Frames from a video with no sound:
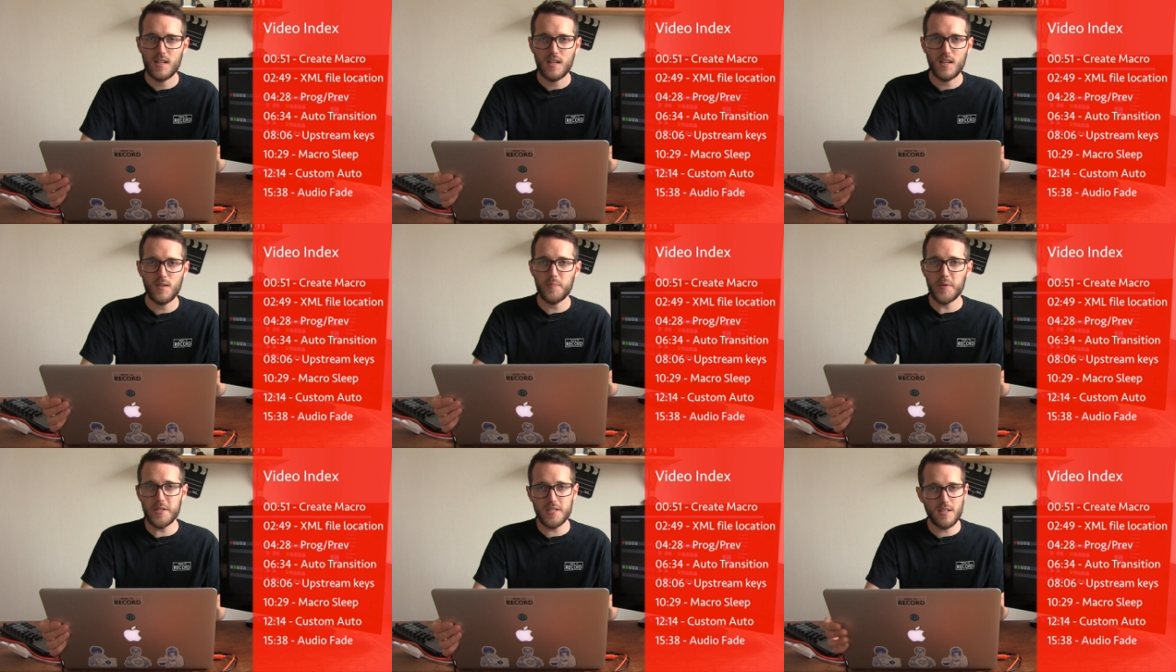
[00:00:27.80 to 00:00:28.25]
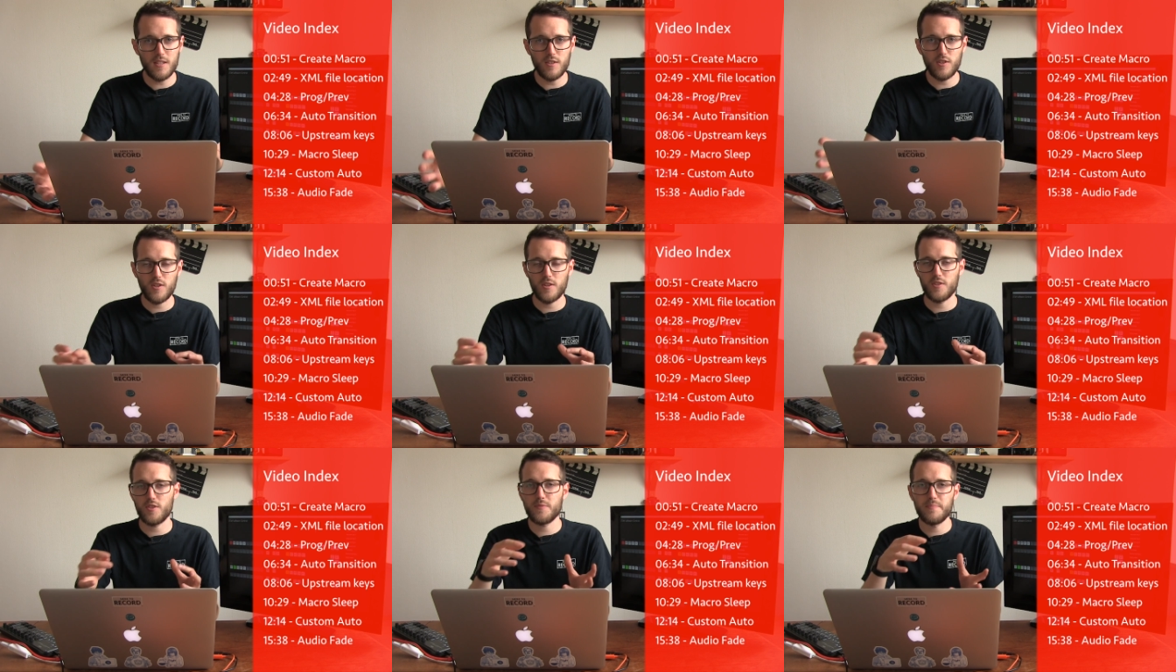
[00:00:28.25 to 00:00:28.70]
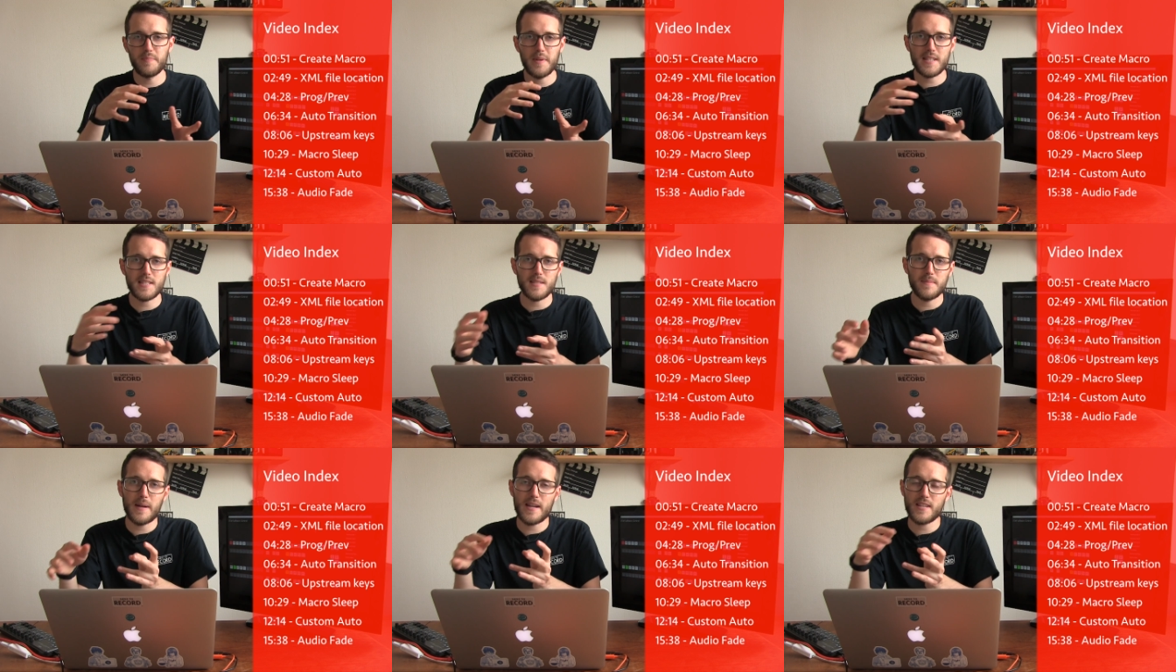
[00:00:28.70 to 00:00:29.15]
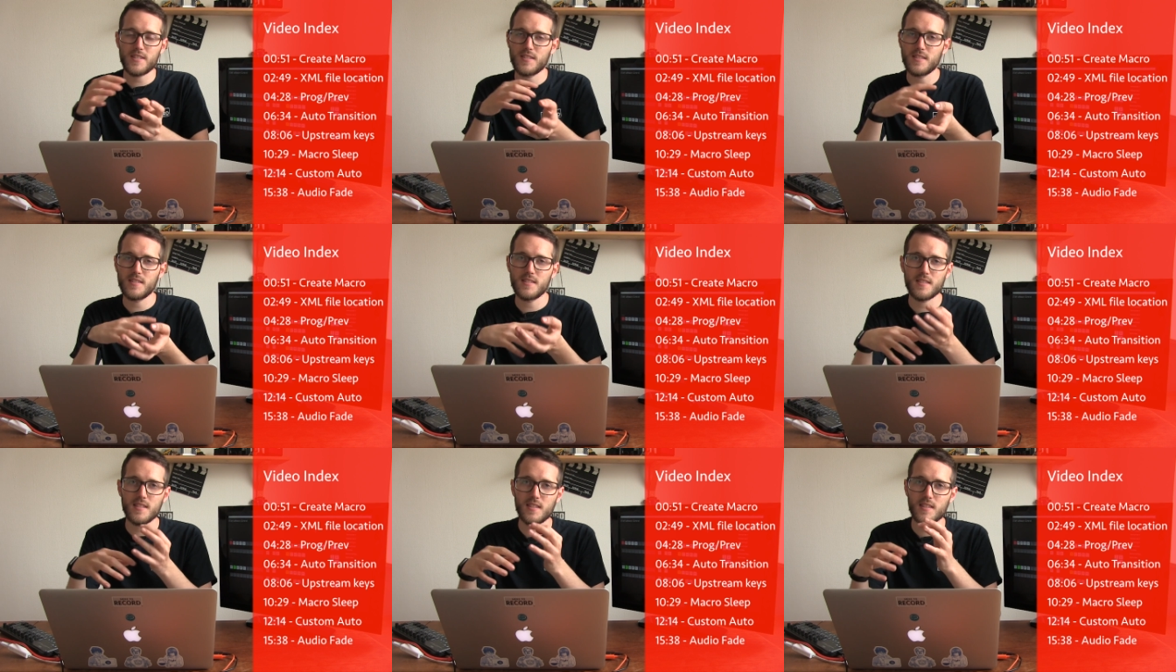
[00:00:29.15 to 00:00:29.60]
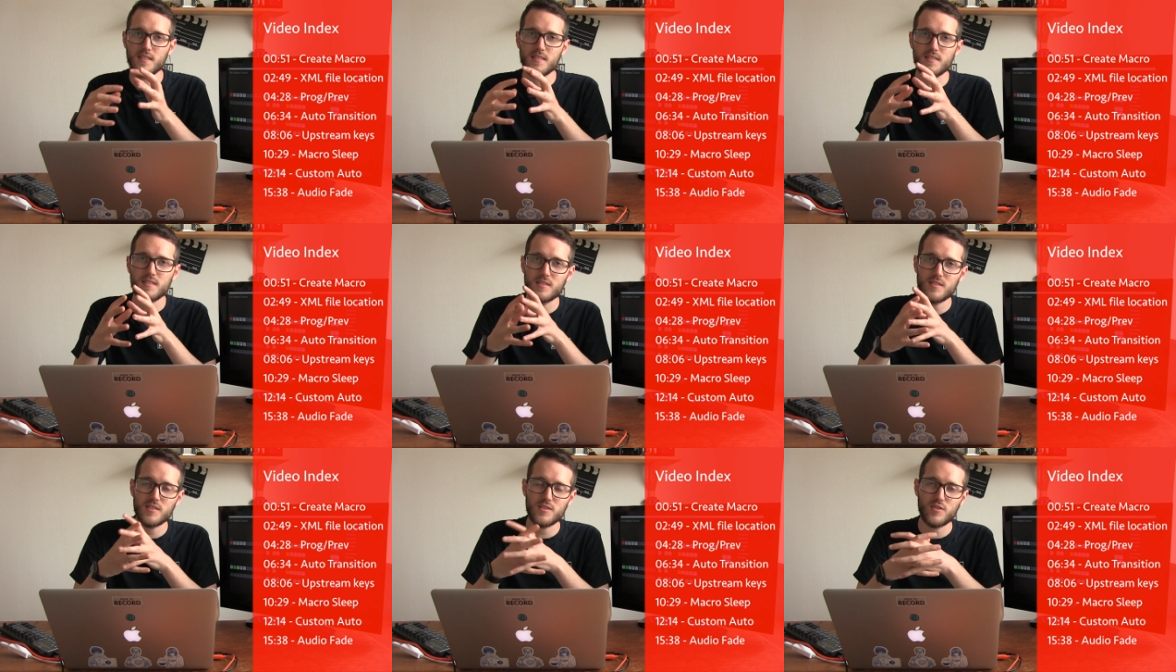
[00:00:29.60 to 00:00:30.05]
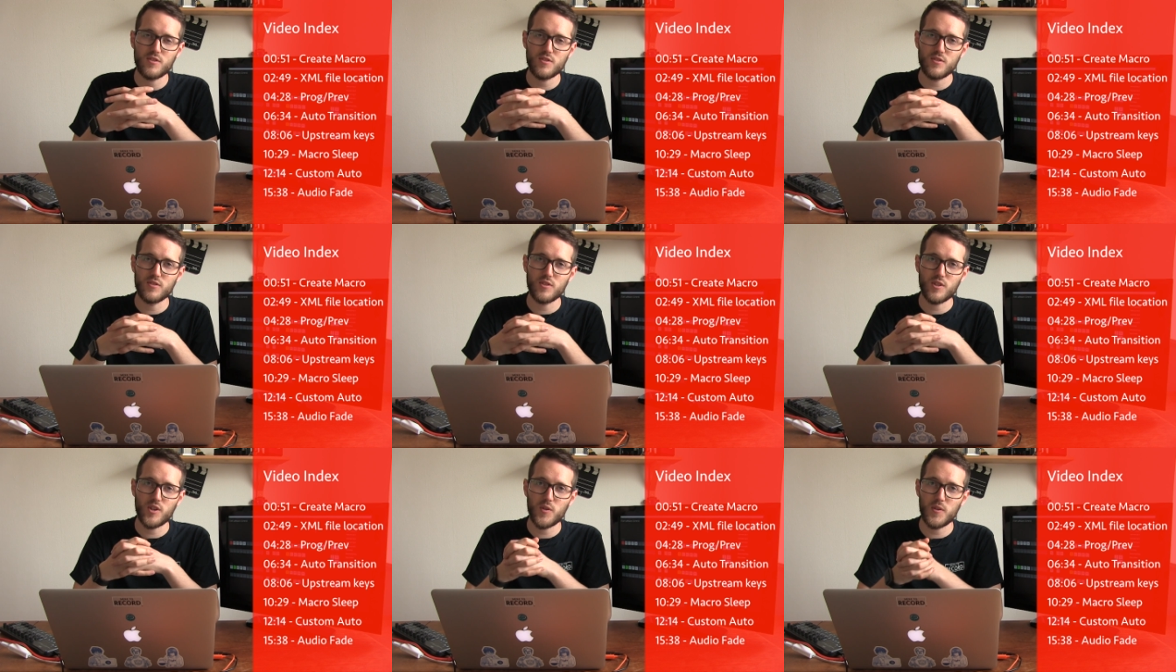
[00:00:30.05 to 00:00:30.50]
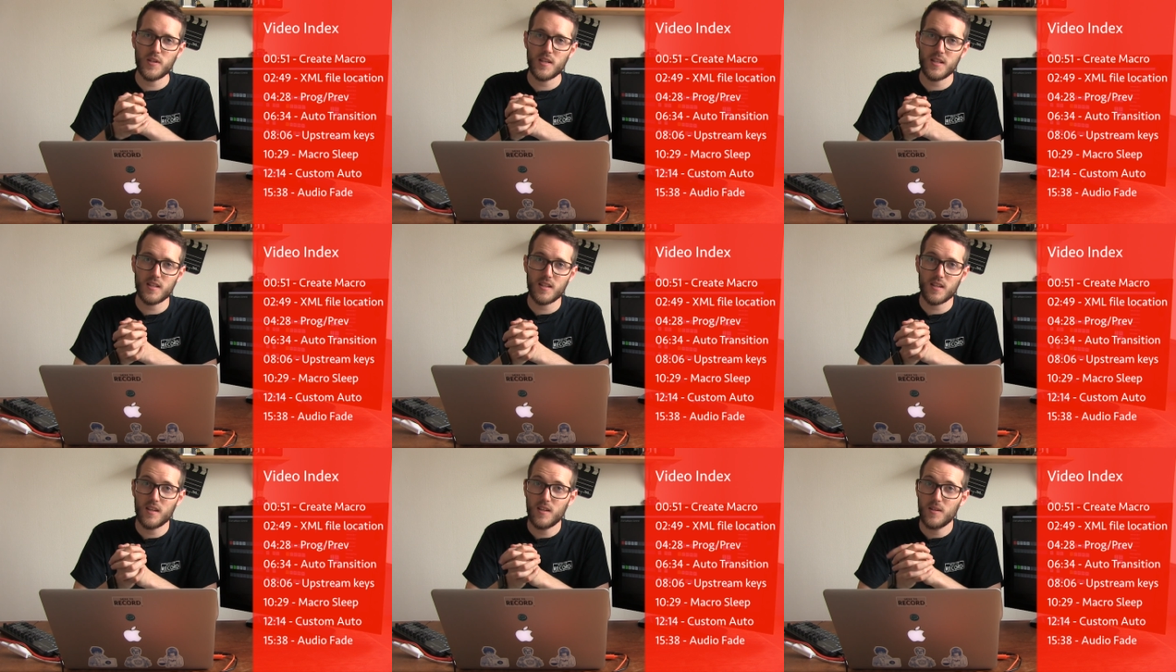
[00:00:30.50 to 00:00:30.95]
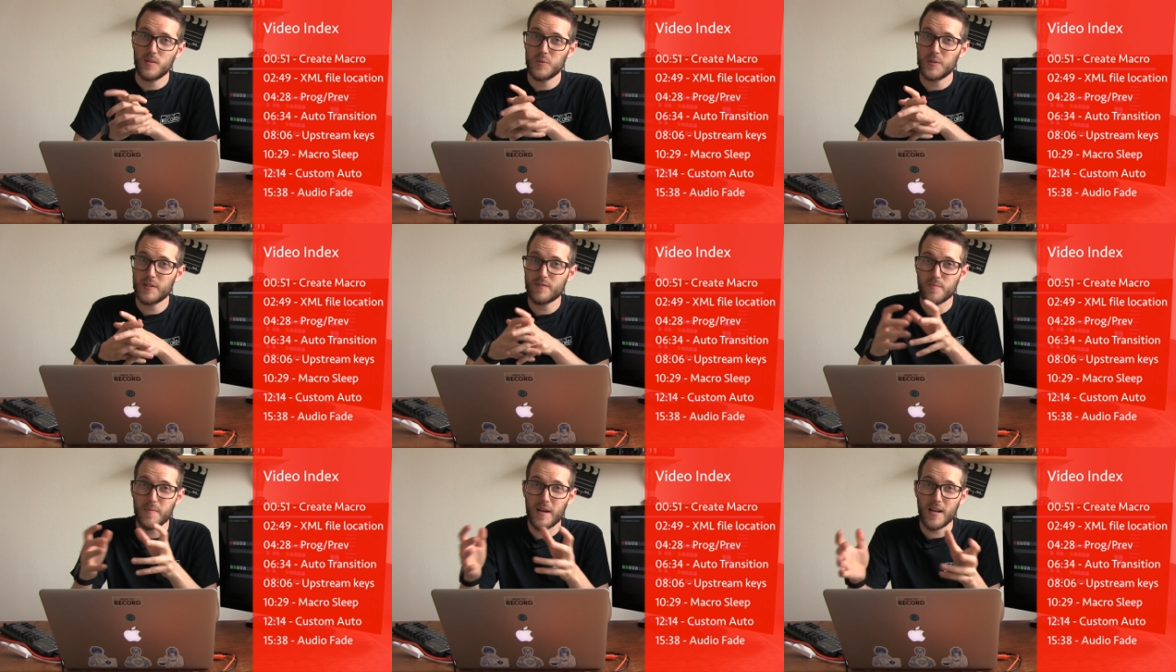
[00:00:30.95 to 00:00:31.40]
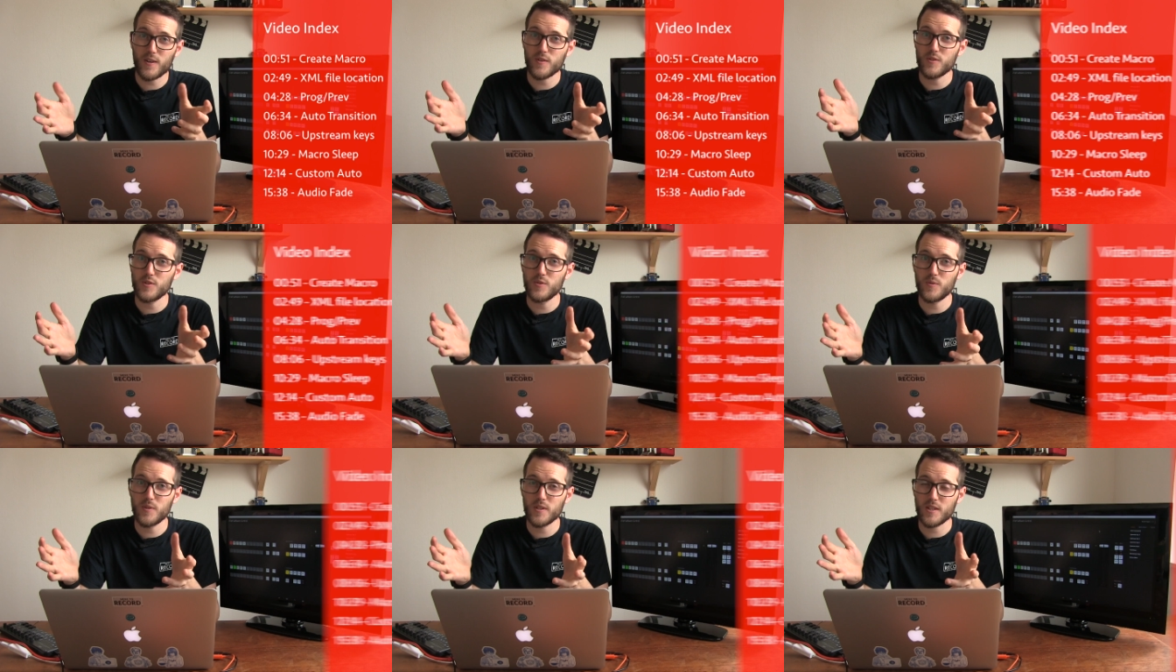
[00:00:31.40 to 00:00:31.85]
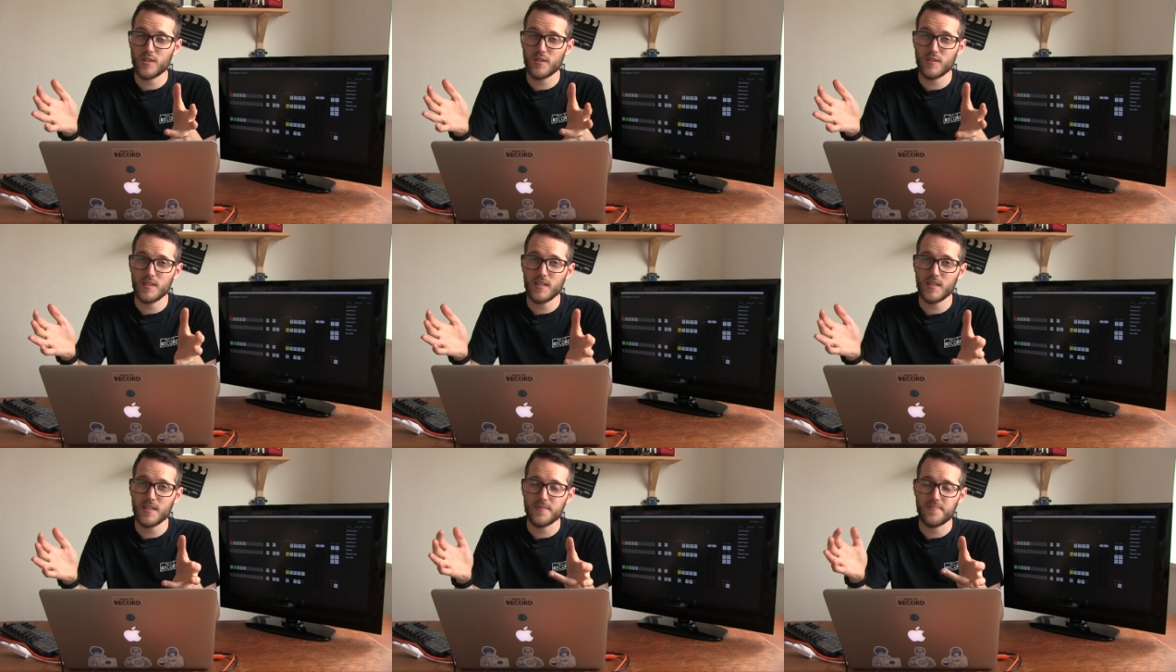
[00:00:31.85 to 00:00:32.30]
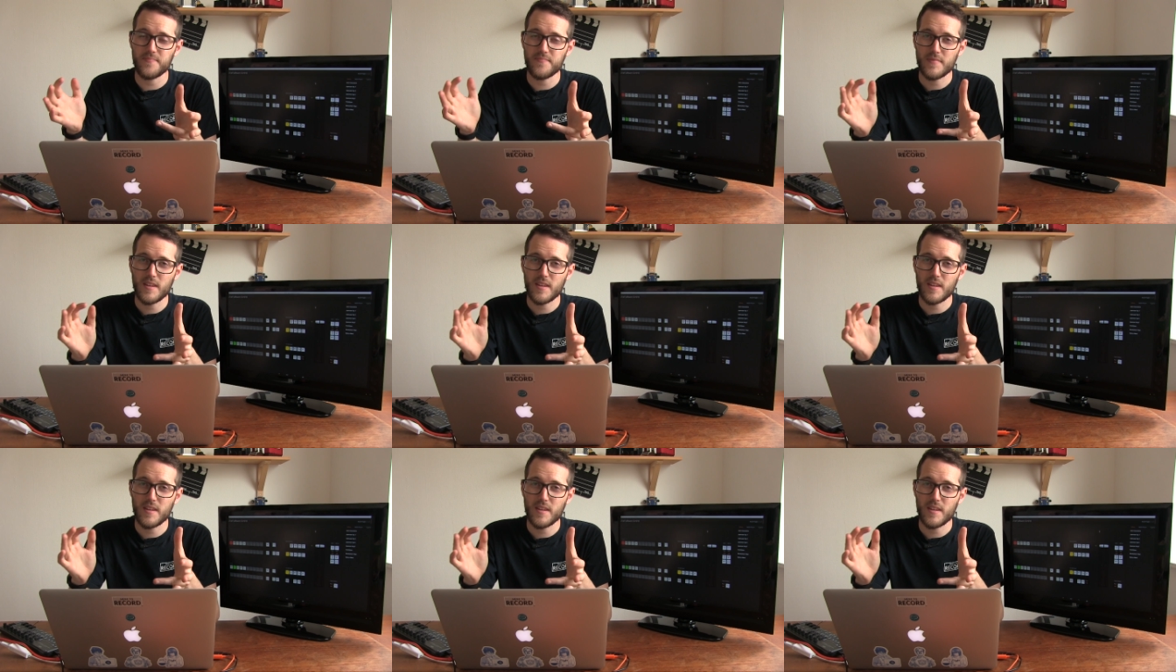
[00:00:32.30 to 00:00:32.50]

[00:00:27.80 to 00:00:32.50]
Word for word: and basically you can just mix and match these things to create whatever macro you want to create.